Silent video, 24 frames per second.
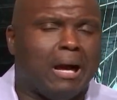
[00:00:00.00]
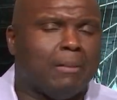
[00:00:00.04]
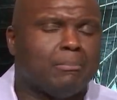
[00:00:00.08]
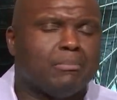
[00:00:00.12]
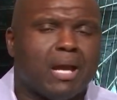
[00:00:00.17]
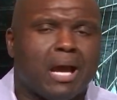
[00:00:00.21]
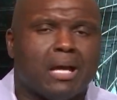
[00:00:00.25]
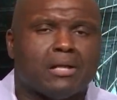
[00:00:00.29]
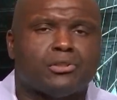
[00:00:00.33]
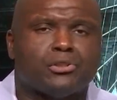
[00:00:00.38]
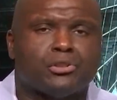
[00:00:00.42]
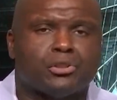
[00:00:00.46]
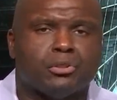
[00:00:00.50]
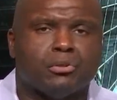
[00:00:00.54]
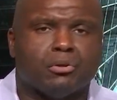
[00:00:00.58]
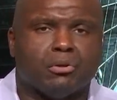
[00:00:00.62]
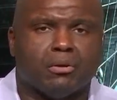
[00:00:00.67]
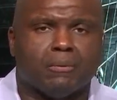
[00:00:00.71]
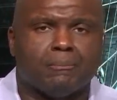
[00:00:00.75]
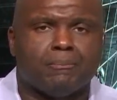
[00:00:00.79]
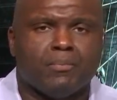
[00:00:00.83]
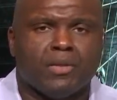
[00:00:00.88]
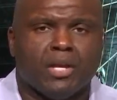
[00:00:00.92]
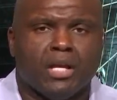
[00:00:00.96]
I'm not
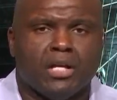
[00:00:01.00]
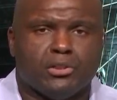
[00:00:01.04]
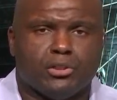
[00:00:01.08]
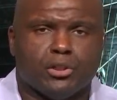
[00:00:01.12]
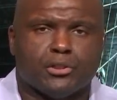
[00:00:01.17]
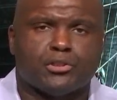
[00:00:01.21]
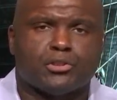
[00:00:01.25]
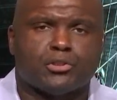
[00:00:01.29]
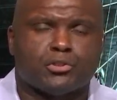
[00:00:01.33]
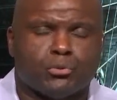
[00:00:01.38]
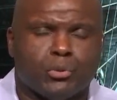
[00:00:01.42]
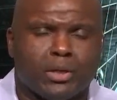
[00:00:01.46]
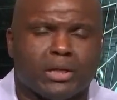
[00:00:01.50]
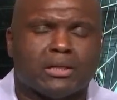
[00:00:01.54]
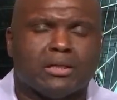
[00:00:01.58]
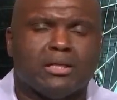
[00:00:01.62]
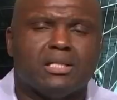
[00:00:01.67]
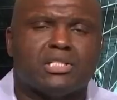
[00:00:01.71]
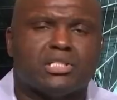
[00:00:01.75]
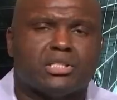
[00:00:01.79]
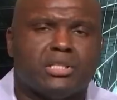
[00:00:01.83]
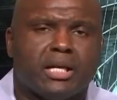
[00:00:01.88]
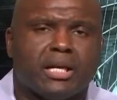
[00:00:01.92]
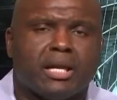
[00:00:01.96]
sure. Just
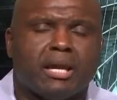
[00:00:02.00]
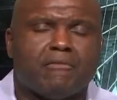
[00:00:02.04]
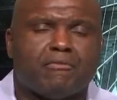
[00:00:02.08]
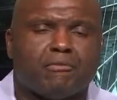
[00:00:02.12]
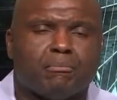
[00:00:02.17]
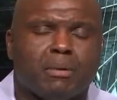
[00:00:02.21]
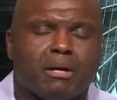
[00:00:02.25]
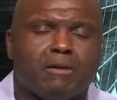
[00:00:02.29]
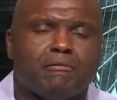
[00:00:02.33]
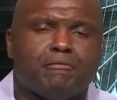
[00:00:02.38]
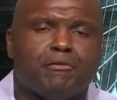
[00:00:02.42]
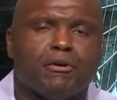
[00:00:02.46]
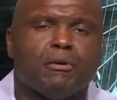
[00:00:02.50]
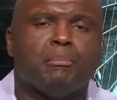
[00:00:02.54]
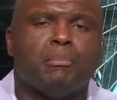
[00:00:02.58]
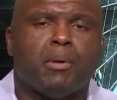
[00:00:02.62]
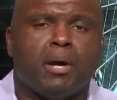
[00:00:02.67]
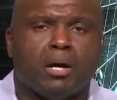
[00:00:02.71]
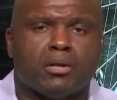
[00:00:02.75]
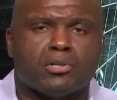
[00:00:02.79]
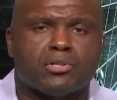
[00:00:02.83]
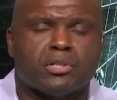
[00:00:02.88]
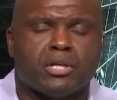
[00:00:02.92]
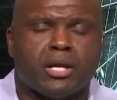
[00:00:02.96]
strictly sticking from a
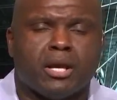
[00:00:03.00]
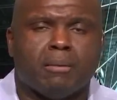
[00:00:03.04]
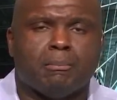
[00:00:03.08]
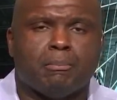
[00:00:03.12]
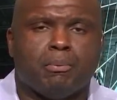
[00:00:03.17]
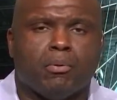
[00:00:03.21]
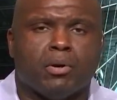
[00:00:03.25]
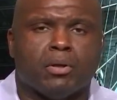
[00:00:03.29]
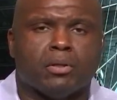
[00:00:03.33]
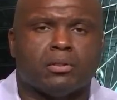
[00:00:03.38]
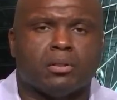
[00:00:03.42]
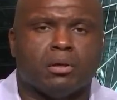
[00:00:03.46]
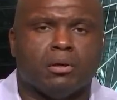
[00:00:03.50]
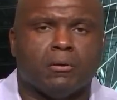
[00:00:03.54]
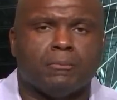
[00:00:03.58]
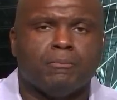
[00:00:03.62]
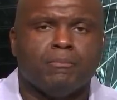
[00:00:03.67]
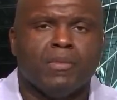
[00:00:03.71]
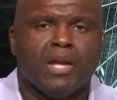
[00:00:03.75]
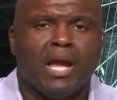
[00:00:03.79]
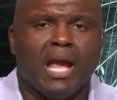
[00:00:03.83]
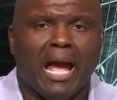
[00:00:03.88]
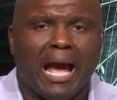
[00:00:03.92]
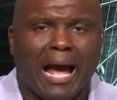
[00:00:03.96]
football standpoint,
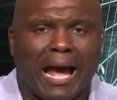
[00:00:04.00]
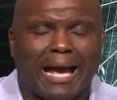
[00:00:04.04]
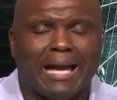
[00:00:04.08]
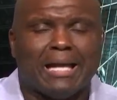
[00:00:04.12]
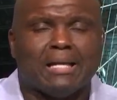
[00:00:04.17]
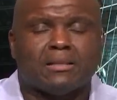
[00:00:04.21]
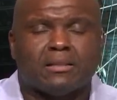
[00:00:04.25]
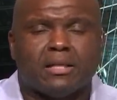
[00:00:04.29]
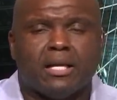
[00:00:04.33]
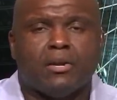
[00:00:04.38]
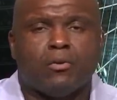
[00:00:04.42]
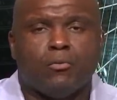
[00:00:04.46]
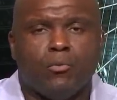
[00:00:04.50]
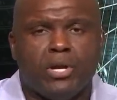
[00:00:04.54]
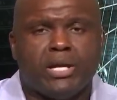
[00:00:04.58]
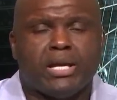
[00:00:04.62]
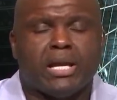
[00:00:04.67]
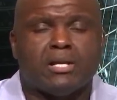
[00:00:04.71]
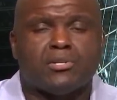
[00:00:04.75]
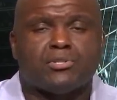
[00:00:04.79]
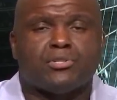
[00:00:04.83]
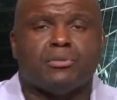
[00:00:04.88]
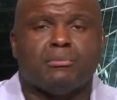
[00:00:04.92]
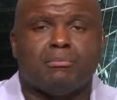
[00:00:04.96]
though, I think we
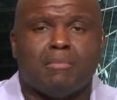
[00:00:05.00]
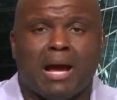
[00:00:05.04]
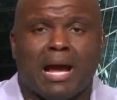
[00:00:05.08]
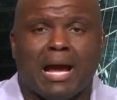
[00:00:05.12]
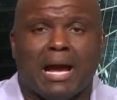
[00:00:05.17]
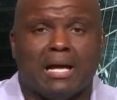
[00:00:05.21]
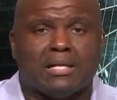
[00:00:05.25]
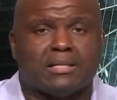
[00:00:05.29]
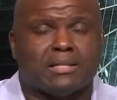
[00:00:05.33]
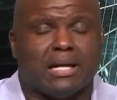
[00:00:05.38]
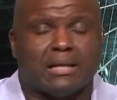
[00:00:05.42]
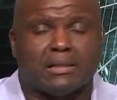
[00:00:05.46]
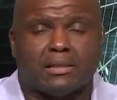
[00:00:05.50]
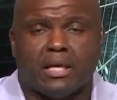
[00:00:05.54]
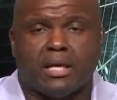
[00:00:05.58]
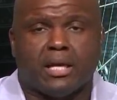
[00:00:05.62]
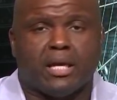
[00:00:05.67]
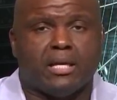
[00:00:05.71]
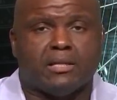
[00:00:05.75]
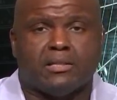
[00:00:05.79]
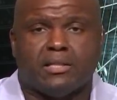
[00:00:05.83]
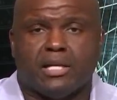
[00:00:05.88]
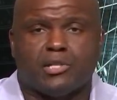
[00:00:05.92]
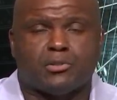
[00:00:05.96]
can surmise, and I
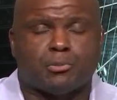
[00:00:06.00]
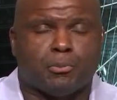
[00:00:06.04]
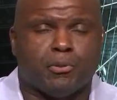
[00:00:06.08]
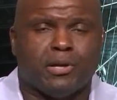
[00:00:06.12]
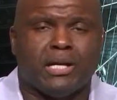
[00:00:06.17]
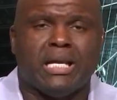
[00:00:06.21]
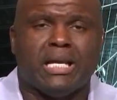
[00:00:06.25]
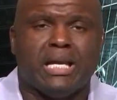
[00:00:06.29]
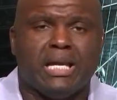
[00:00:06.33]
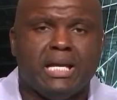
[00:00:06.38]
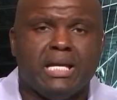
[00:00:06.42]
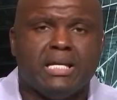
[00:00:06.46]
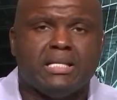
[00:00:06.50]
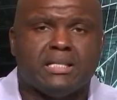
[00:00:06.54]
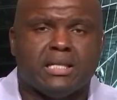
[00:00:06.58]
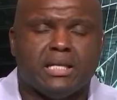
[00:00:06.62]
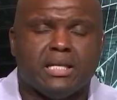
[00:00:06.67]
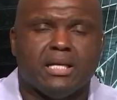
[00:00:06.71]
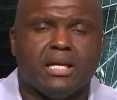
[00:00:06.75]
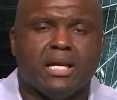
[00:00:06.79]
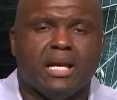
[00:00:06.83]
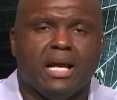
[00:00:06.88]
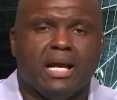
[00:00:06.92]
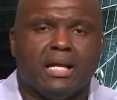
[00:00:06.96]
think it, it's pretty
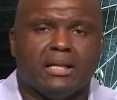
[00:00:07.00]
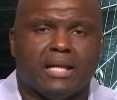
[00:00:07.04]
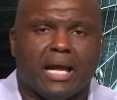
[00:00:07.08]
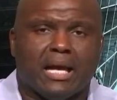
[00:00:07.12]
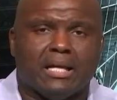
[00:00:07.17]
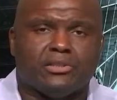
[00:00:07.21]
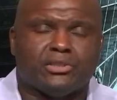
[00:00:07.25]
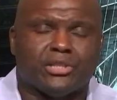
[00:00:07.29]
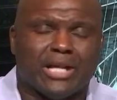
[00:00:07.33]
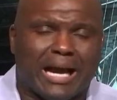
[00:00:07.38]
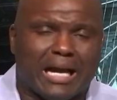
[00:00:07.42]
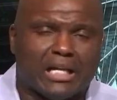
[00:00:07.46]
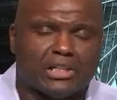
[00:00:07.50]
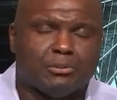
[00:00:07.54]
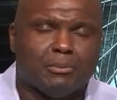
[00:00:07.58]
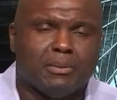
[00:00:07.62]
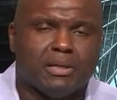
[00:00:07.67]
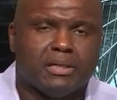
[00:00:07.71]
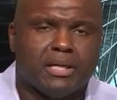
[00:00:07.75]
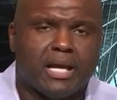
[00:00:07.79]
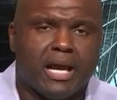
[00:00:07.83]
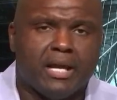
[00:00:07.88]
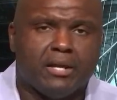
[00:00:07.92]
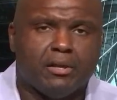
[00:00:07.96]
easy, that Josh
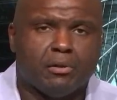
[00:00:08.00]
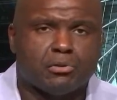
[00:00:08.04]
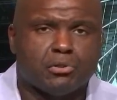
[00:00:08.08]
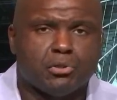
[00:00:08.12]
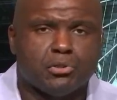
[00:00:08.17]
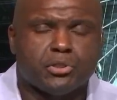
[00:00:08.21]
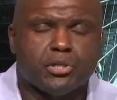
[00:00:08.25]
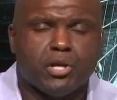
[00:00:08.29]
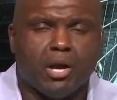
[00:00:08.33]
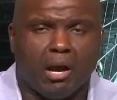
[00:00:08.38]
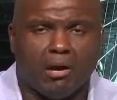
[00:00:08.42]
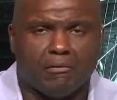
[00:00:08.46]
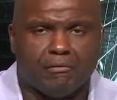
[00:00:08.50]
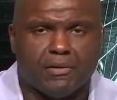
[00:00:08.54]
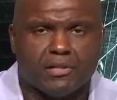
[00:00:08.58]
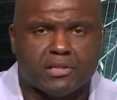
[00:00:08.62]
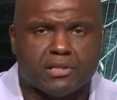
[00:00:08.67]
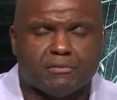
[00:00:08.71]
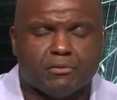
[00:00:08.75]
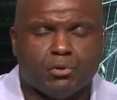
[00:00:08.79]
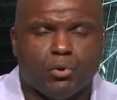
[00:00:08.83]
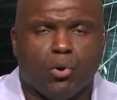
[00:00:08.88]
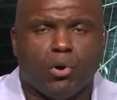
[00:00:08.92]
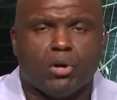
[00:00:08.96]
McDaniels, who's the
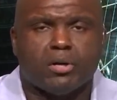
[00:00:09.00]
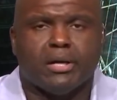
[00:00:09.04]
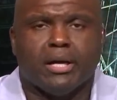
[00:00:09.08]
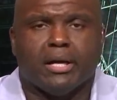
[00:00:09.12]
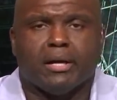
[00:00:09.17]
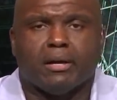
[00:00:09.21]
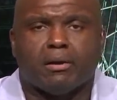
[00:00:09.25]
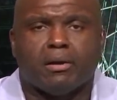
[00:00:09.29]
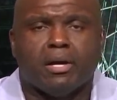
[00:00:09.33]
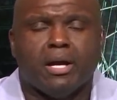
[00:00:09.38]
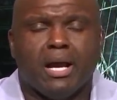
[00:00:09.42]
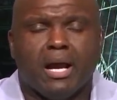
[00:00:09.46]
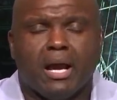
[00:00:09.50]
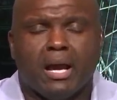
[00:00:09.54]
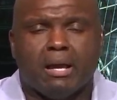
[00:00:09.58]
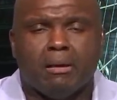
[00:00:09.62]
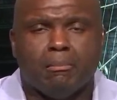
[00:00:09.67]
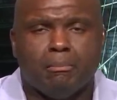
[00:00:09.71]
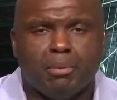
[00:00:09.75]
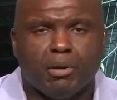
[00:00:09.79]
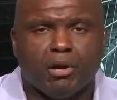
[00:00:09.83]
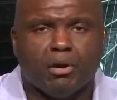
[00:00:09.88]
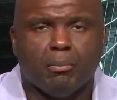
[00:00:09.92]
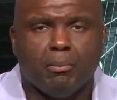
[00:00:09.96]
offensive coordinator,
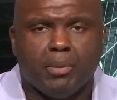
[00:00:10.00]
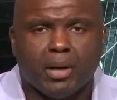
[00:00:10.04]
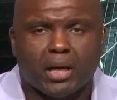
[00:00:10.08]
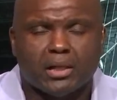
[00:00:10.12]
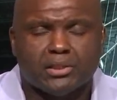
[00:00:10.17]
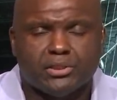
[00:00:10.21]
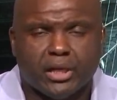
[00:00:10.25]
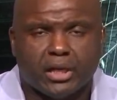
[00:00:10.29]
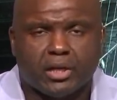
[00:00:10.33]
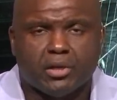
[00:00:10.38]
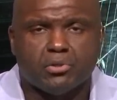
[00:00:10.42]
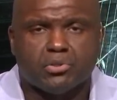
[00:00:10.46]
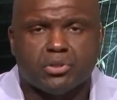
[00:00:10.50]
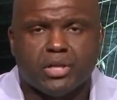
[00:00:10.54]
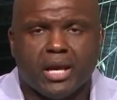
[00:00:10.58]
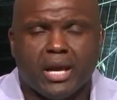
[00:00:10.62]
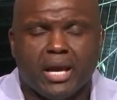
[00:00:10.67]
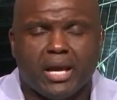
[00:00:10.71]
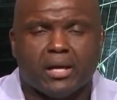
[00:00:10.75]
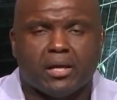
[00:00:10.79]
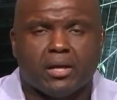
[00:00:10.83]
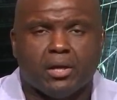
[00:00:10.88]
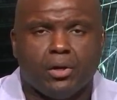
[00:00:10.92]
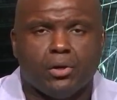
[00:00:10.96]
and Bill Belichick, who's the
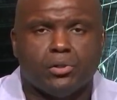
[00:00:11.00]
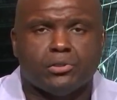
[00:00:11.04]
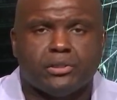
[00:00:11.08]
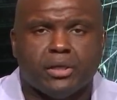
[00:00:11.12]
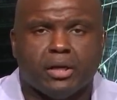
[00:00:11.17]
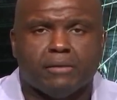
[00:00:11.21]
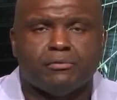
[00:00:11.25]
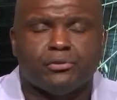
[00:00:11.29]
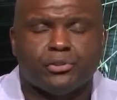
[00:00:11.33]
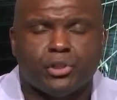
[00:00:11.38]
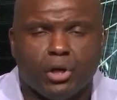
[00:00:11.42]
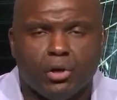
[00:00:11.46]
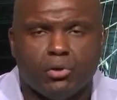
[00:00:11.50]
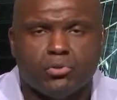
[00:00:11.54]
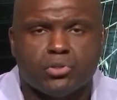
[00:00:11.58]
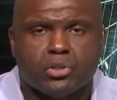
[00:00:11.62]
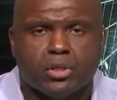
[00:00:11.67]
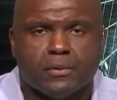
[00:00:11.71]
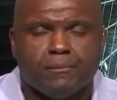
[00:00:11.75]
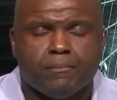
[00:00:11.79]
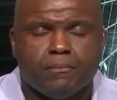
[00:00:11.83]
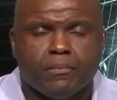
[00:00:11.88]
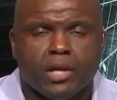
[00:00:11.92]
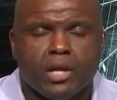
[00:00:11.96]
head coach, have
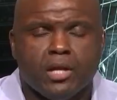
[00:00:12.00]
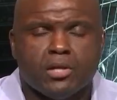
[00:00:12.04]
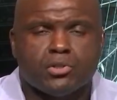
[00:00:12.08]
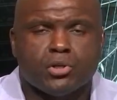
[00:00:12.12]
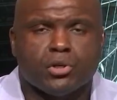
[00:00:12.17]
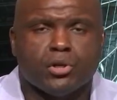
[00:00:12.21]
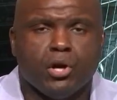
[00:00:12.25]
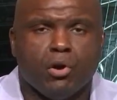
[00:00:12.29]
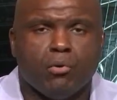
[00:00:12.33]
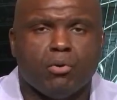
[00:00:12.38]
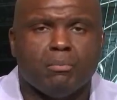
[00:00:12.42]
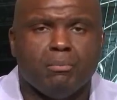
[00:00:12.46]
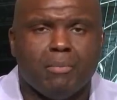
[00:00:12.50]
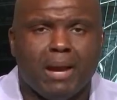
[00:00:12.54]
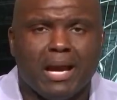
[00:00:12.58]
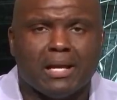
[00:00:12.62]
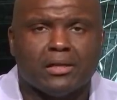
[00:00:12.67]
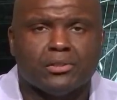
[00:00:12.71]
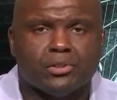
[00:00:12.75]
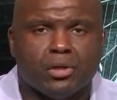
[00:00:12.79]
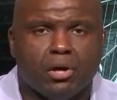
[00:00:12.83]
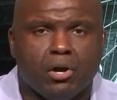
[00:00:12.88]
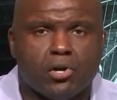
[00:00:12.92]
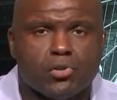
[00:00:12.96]
chosen to go with
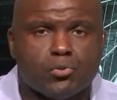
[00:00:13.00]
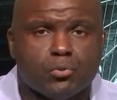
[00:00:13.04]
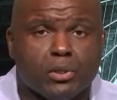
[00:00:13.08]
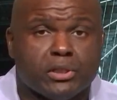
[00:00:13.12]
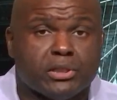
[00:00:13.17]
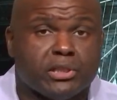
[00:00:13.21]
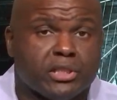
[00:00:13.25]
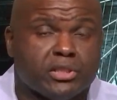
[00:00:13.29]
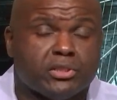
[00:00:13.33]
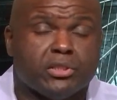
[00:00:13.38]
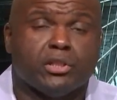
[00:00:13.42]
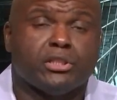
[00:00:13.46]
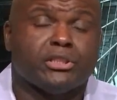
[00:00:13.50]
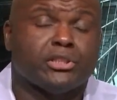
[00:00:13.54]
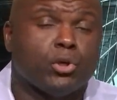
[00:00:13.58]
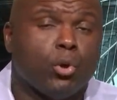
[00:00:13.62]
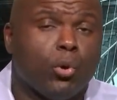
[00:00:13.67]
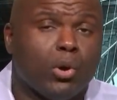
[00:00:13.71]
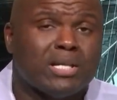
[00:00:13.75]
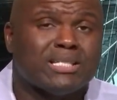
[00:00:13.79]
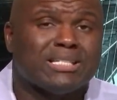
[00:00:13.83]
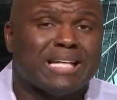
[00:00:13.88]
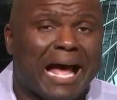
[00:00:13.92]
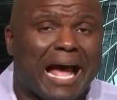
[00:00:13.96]
Mac Jones, which is the
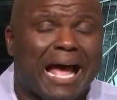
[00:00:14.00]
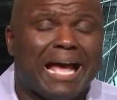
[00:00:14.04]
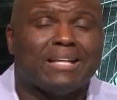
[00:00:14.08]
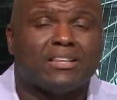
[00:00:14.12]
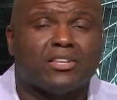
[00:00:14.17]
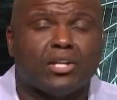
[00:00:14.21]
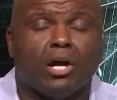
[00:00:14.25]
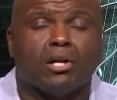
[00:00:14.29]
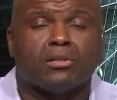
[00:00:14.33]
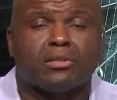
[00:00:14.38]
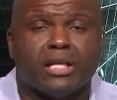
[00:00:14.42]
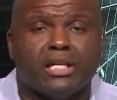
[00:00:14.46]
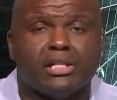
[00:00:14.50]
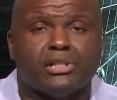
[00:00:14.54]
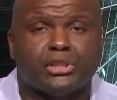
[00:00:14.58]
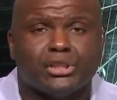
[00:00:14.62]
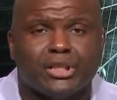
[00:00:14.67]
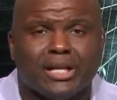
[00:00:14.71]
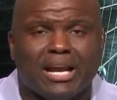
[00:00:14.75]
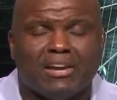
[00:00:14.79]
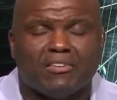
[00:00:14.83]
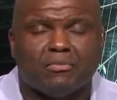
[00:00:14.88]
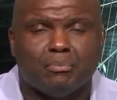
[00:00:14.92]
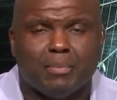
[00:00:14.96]
choice I thought they
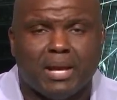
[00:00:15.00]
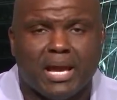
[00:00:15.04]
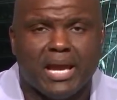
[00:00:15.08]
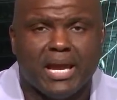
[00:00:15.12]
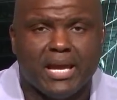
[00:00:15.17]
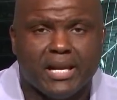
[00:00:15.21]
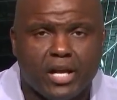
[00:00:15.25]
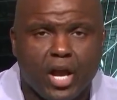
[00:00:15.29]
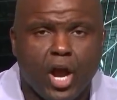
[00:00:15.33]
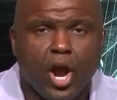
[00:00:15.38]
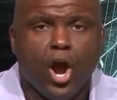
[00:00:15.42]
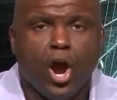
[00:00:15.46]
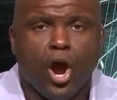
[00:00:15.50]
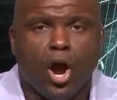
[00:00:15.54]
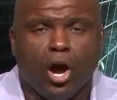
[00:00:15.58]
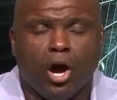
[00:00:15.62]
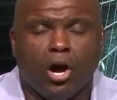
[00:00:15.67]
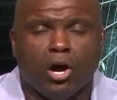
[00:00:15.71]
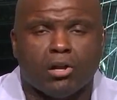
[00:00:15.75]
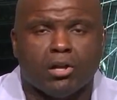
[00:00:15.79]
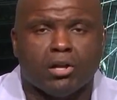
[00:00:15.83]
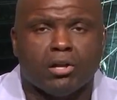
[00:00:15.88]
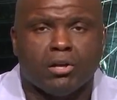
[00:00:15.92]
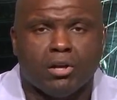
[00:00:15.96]
should have made
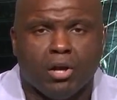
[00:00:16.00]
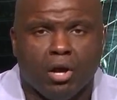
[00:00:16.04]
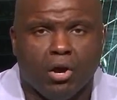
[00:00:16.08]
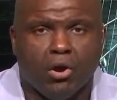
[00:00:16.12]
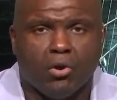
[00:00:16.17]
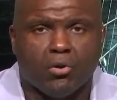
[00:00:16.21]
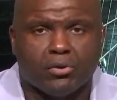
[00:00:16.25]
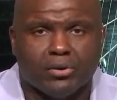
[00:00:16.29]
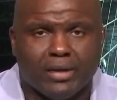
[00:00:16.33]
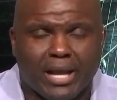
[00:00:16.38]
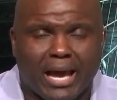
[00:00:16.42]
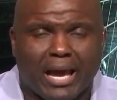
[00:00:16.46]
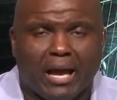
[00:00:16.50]
all along.